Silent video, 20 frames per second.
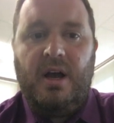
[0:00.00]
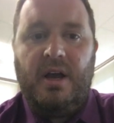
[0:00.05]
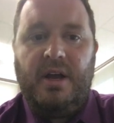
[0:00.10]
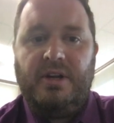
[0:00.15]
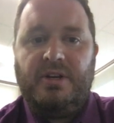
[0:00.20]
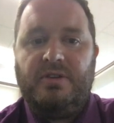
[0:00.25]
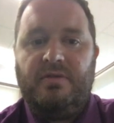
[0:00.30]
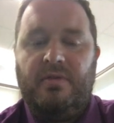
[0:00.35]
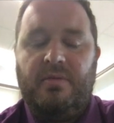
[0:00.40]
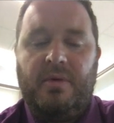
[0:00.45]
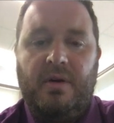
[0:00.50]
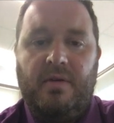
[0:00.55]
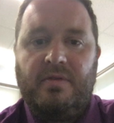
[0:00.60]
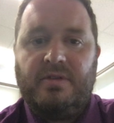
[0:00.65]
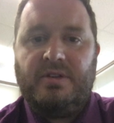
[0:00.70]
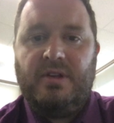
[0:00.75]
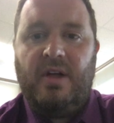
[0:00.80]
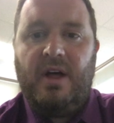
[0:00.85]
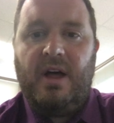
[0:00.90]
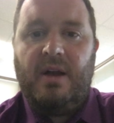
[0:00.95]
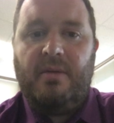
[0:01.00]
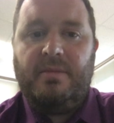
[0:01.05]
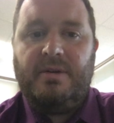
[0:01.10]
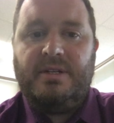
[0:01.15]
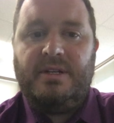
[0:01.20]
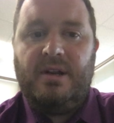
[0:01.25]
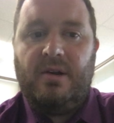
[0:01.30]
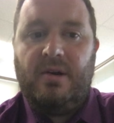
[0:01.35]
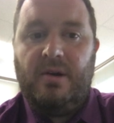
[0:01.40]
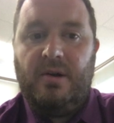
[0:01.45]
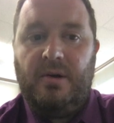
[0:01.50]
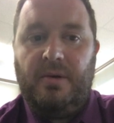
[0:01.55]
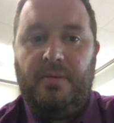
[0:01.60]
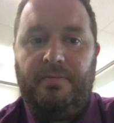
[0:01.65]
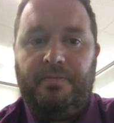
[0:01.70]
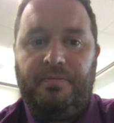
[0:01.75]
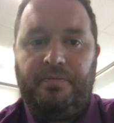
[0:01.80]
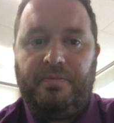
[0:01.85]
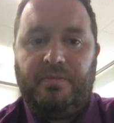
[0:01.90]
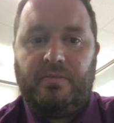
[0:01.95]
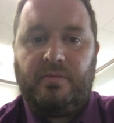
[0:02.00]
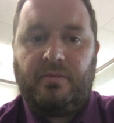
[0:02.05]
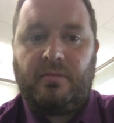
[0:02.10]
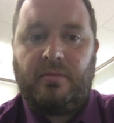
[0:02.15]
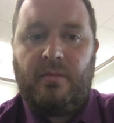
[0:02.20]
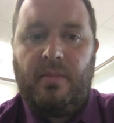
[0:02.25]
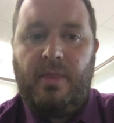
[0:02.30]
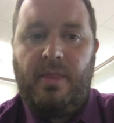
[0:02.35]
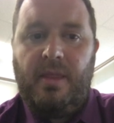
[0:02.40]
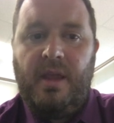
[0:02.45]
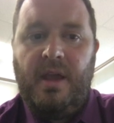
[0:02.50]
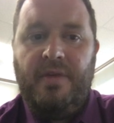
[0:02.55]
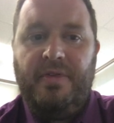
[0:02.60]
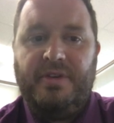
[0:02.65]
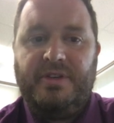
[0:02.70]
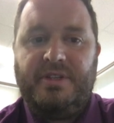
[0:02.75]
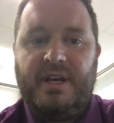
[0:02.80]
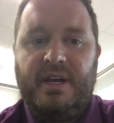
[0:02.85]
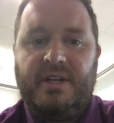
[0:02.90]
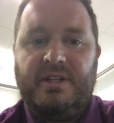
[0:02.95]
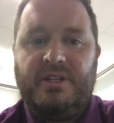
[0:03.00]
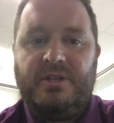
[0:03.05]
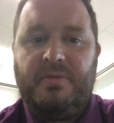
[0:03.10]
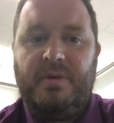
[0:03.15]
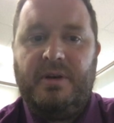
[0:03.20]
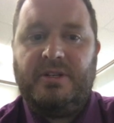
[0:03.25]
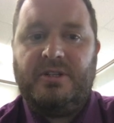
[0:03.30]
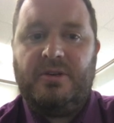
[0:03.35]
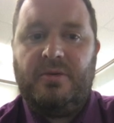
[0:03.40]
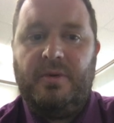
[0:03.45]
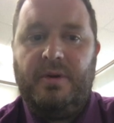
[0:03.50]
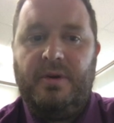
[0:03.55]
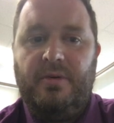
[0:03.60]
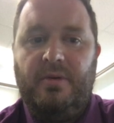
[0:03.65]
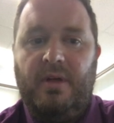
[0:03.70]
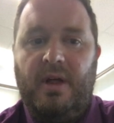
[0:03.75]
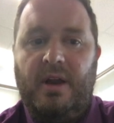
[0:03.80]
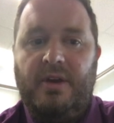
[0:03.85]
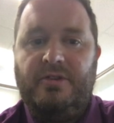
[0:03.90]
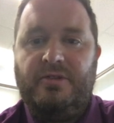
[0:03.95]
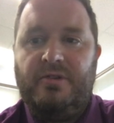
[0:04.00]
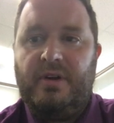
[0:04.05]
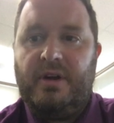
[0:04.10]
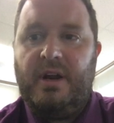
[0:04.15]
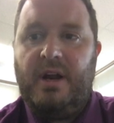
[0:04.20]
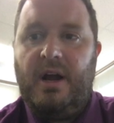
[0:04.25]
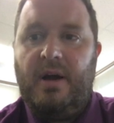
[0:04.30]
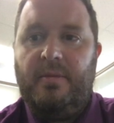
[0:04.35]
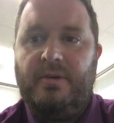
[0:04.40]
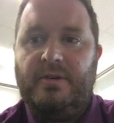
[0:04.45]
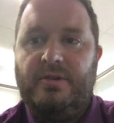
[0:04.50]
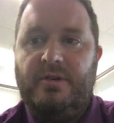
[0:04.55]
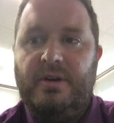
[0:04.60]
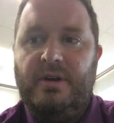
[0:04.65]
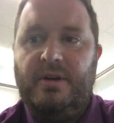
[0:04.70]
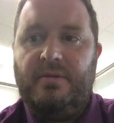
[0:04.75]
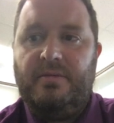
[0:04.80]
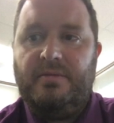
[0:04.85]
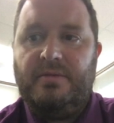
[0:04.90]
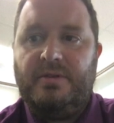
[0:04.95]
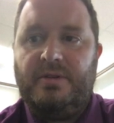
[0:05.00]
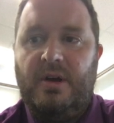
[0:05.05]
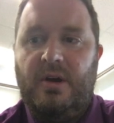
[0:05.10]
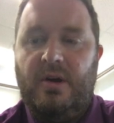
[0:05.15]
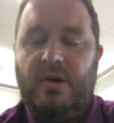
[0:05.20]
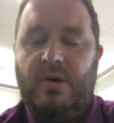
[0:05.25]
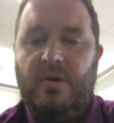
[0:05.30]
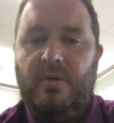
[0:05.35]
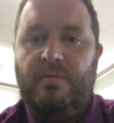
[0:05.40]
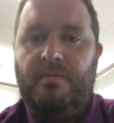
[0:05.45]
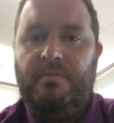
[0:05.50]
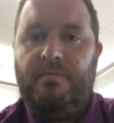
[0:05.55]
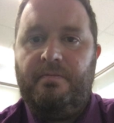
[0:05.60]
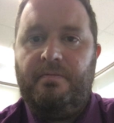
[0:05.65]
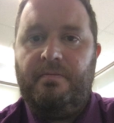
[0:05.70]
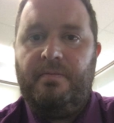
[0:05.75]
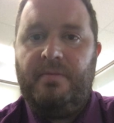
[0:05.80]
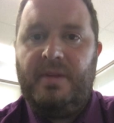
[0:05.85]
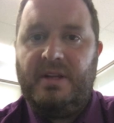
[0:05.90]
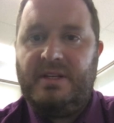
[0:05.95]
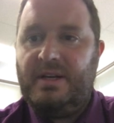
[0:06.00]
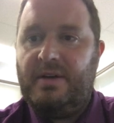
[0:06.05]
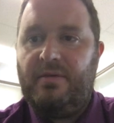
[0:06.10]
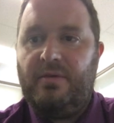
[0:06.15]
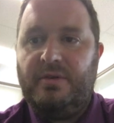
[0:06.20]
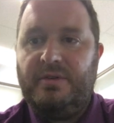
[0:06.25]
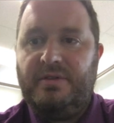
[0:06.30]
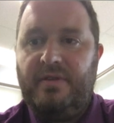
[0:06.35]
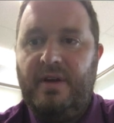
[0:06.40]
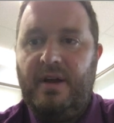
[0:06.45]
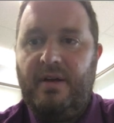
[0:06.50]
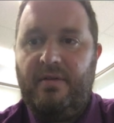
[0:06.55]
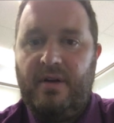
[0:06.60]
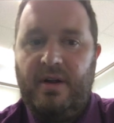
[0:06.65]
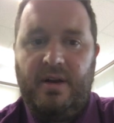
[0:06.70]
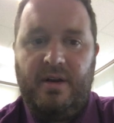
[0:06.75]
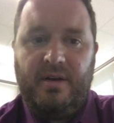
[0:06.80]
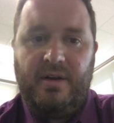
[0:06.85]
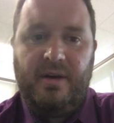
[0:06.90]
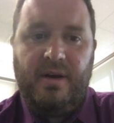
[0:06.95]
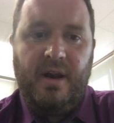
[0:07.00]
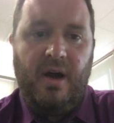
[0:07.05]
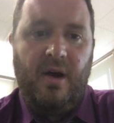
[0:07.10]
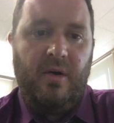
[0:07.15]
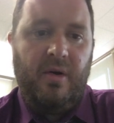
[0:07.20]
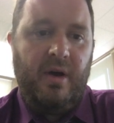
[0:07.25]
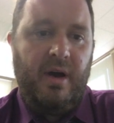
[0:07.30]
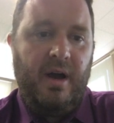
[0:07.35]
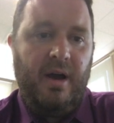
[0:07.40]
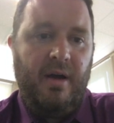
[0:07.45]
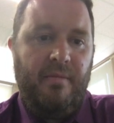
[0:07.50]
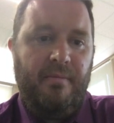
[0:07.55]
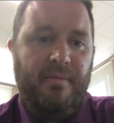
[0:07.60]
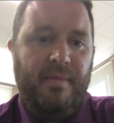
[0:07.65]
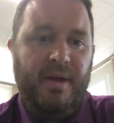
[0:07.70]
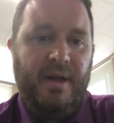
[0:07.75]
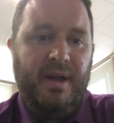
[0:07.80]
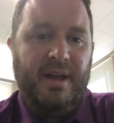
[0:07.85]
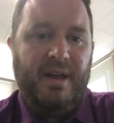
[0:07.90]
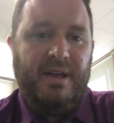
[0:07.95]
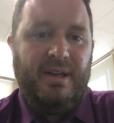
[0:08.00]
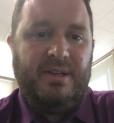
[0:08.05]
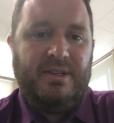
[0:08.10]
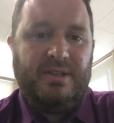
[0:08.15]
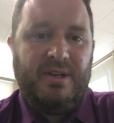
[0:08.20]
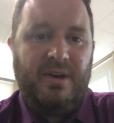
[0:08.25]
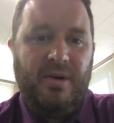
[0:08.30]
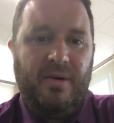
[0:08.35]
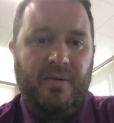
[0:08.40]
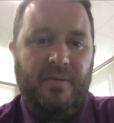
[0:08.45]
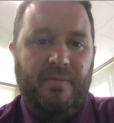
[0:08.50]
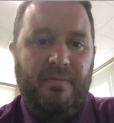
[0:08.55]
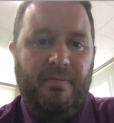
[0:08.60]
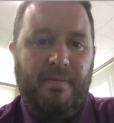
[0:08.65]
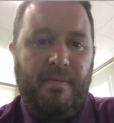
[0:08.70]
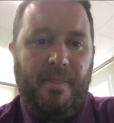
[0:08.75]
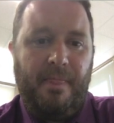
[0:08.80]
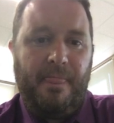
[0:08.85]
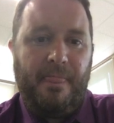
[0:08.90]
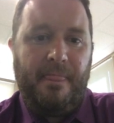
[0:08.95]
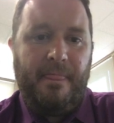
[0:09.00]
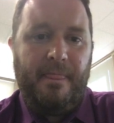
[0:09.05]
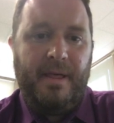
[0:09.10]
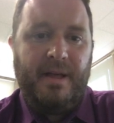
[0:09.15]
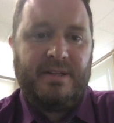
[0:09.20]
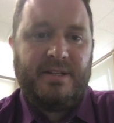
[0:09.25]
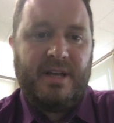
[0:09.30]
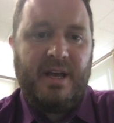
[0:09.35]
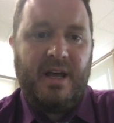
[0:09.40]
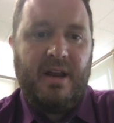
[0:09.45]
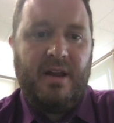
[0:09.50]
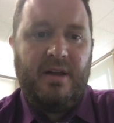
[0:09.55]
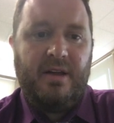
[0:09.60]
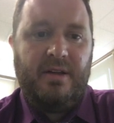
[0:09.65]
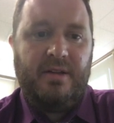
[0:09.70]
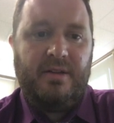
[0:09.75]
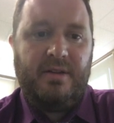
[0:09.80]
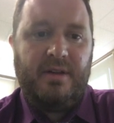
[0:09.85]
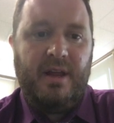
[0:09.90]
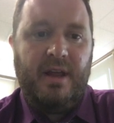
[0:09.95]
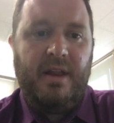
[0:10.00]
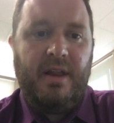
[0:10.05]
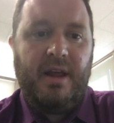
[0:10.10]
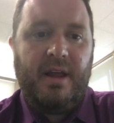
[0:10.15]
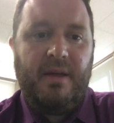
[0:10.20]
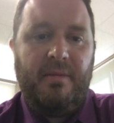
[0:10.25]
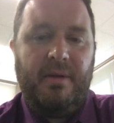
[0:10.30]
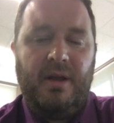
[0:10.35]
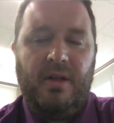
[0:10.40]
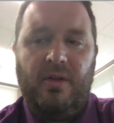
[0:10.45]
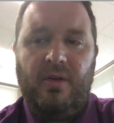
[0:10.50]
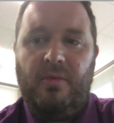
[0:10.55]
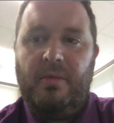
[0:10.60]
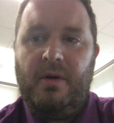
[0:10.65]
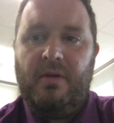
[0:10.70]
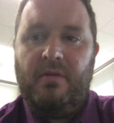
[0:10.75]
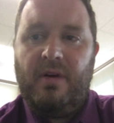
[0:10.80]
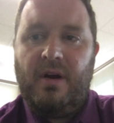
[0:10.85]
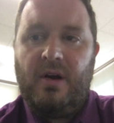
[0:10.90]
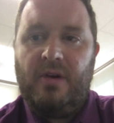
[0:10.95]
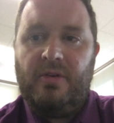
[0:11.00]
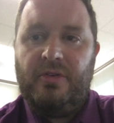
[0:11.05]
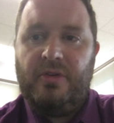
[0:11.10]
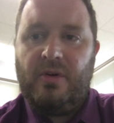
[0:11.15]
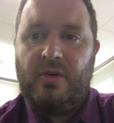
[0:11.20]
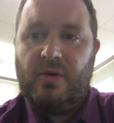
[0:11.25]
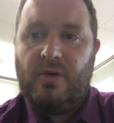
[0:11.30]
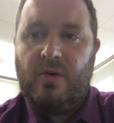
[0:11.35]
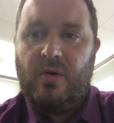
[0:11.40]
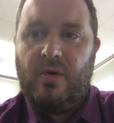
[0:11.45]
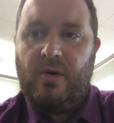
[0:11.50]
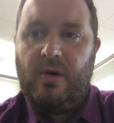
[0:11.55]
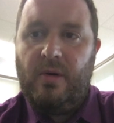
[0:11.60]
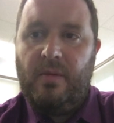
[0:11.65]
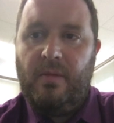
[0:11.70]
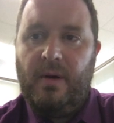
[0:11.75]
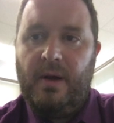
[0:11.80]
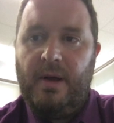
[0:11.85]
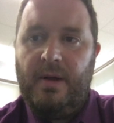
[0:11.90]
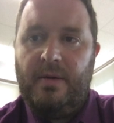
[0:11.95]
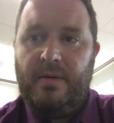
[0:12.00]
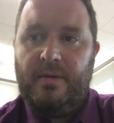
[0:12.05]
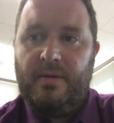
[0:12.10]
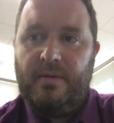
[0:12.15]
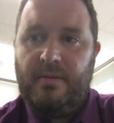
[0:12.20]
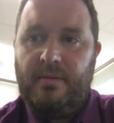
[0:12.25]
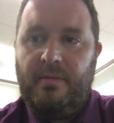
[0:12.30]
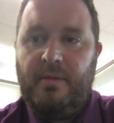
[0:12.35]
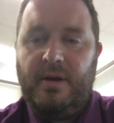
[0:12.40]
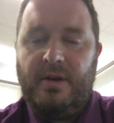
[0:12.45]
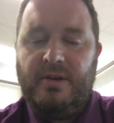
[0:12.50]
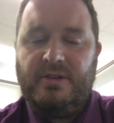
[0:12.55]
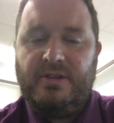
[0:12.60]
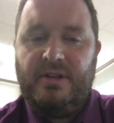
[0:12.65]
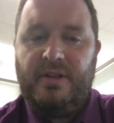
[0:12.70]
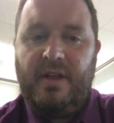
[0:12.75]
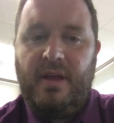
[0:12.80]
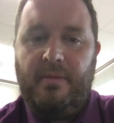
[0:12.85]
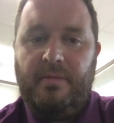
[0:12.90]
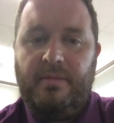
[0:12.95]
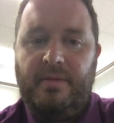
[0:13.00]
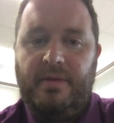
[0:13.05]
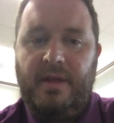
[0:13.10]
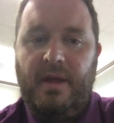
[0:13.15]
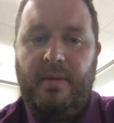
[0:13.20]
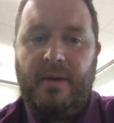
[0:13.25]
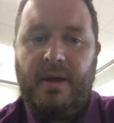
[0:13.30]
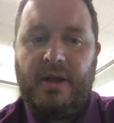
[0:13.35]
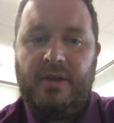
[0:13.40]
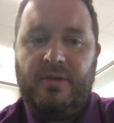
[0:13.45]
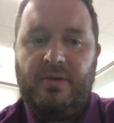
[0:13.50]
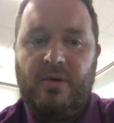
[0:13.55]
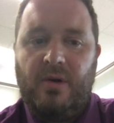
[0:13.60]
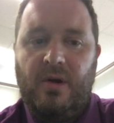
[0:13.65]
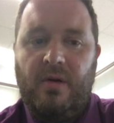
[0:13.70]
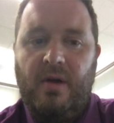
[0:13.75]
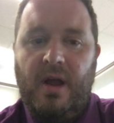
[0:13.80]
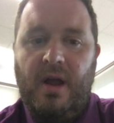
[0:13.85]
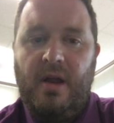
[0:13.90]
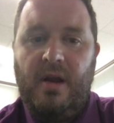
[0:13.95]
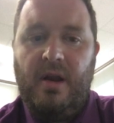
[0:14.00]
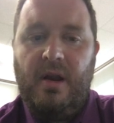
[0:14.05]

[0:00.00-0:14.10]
Each of them covers a lot of material. In the second semester, we do a lot of trigonometry. So that's everyone's favorite. No, so that's kind of, it can be a little bit of a hard third quarter, but usually they make it through all right.